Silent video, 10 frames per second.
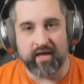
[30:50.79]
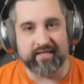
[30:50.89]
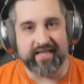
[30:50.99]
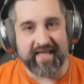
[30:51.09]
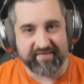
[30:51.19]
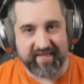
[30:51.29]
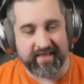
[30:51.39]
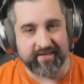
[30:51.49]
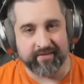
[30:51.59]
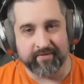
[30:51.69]
Glass
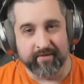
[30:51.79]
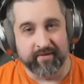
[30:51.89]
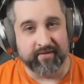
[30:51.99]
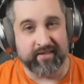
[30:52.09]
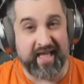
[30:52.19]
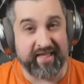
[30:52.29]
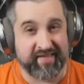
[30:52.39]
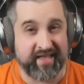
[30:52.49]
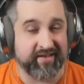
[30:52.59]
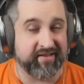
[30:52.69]
Cannon. Glass
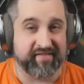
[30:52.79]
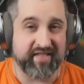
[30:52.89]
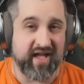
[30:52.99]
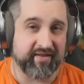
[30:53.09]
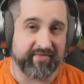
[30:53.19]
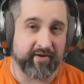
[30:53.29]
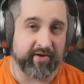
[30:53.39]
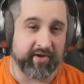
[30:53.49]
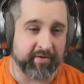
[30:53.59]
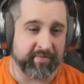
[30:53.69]
Cannon is not a very good
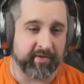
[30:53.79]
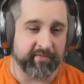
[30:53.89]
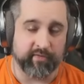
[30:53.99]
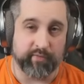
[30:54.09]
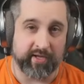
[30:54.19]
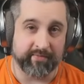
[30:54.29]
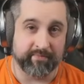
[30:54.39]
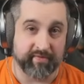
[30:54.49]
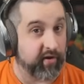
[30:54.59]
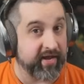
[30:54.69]
augment on 2-1.
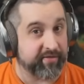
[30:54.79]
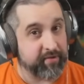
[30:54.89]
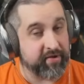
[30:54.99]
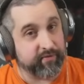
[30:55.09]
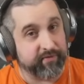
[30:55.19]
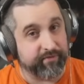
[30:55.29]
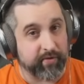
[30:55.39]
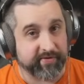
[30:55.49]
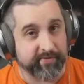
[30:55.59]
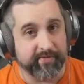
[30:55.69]
It's great 3-2 and
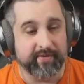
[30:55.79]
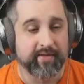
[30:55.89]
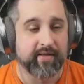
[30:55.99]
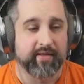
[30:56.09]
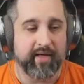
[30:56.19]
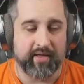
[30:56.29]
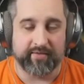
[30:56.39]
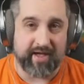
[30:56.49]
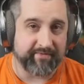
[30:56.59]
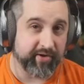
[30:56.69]
4-2.
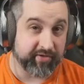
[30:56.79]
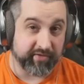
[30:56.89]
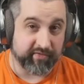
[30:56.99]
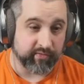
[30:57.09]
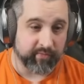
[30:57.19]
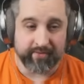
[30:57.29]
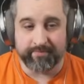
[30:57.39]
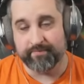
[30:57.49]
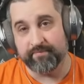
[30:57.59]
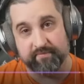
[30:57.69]
Not very good on
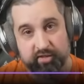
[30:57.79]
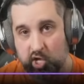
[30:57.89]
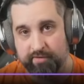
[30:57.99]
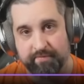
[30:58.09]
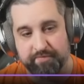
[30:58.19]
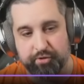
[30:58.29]
2-1. From 2-1.